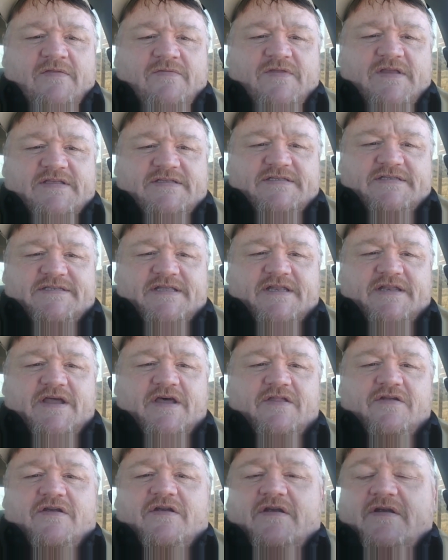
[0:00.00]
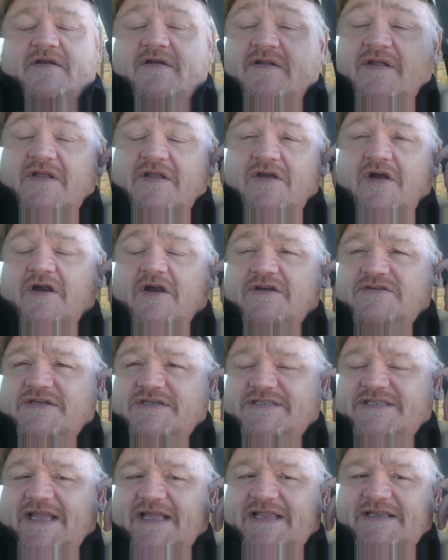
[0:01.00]
This is another
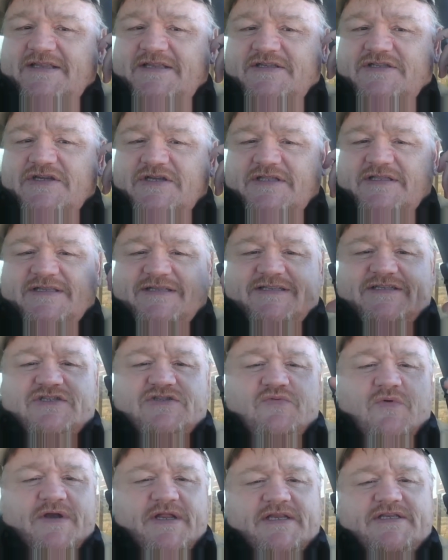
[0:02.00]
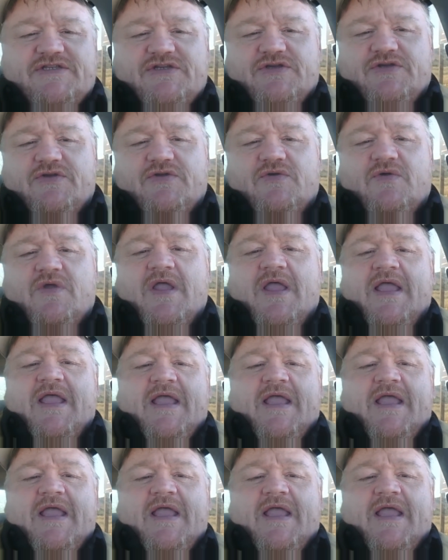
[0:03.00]
cartridge that took the twenty-two